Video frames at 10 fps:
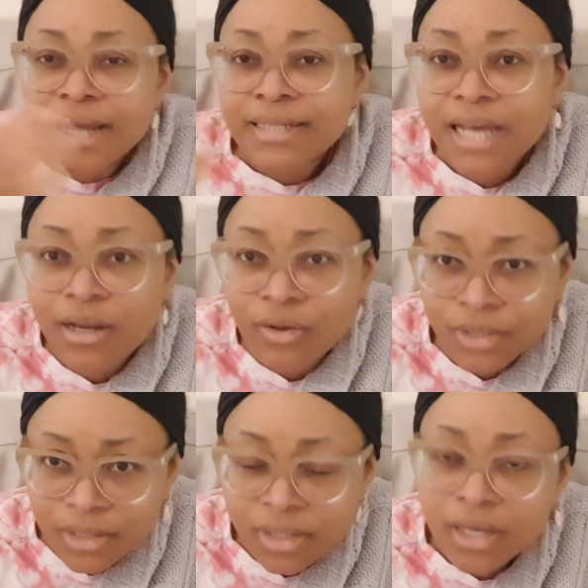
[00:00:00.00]
Tell
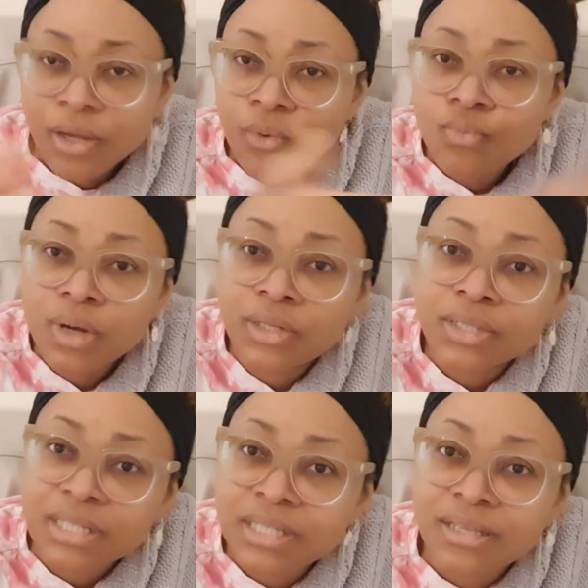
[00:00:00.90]
us, what
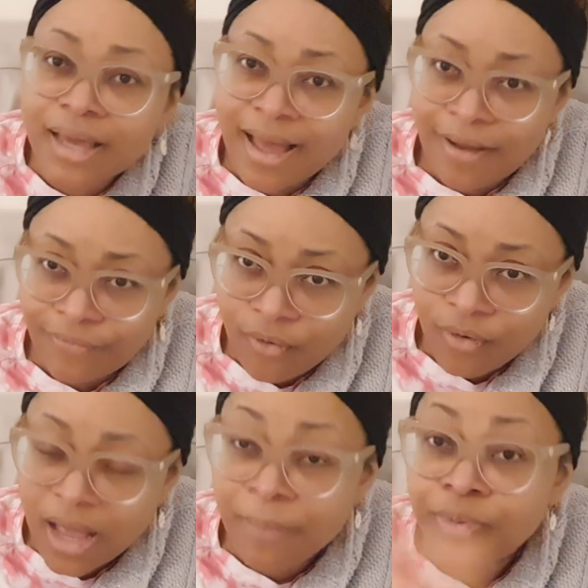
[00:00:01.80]
does he need a car for?
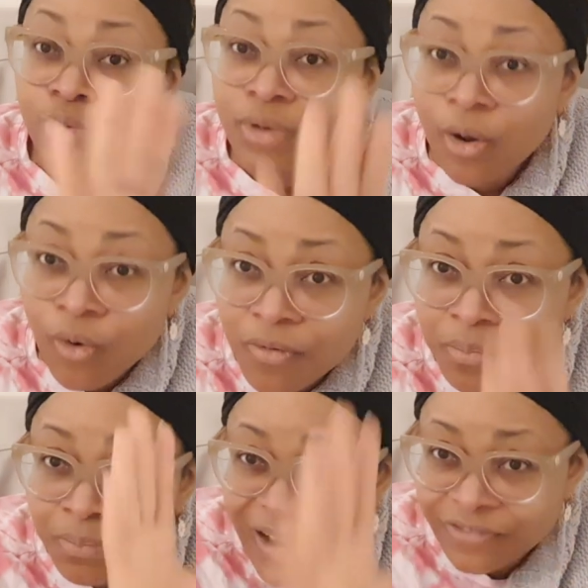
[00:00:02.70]
I be on our
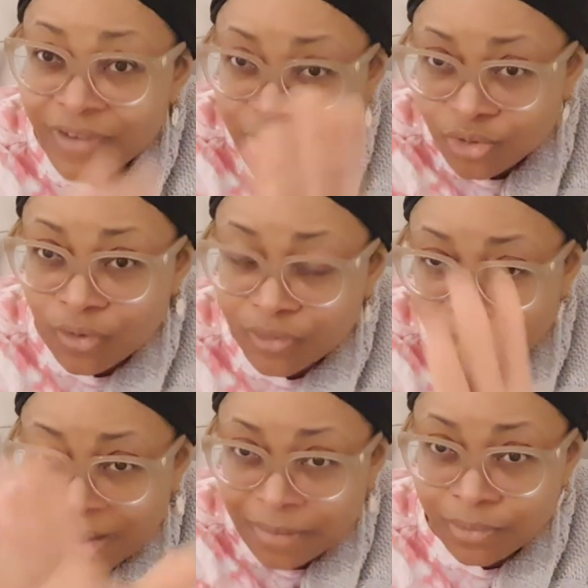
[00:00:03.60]
own version of the
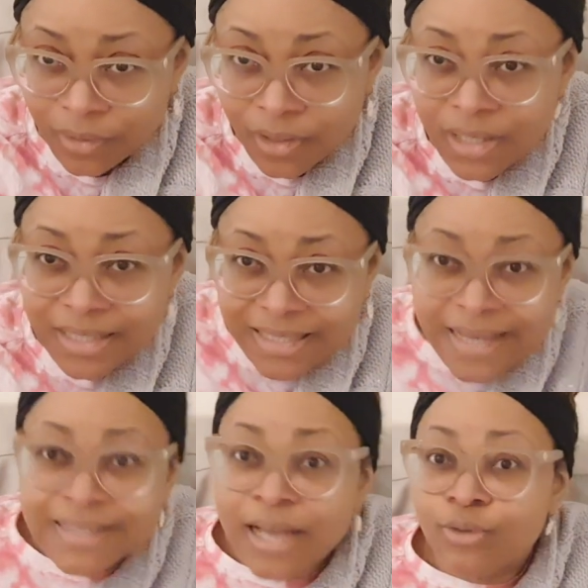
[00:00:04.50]
Bible
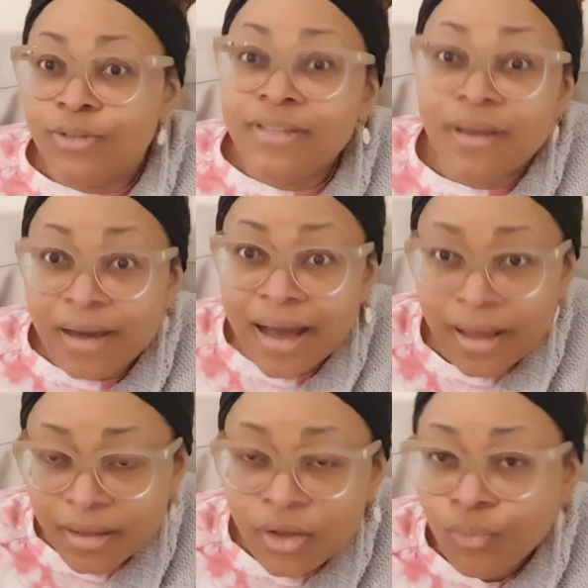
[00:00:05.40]
says that you need a
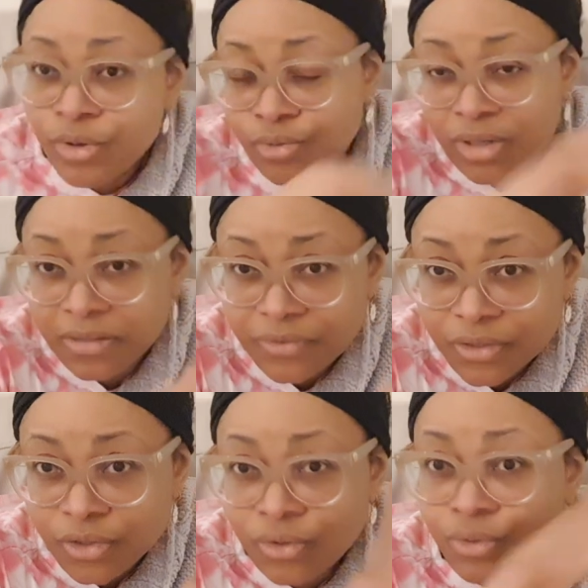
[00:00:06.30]
car when you're
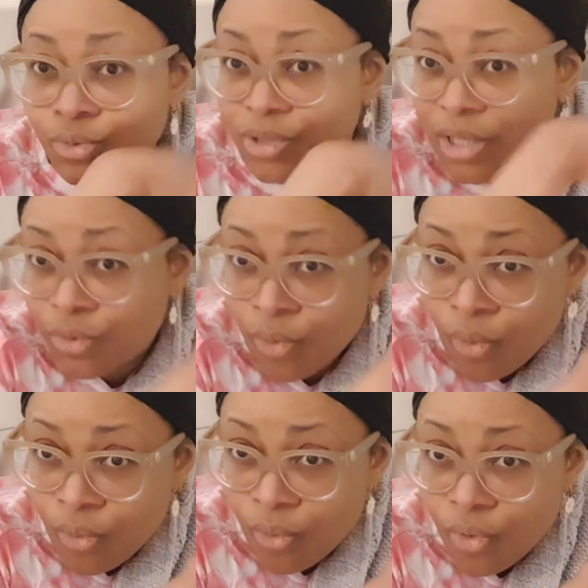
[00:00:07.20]
leaving to drive
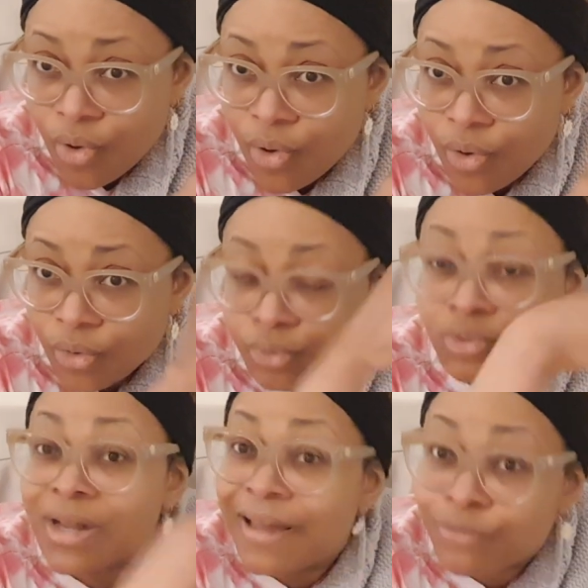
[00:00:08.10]

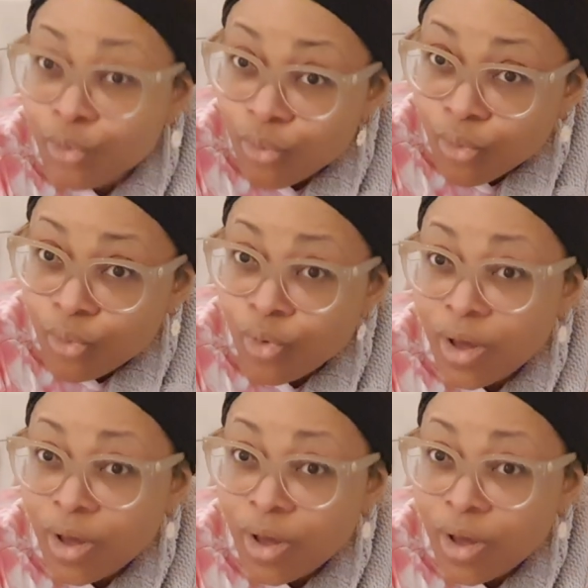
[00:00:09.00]
go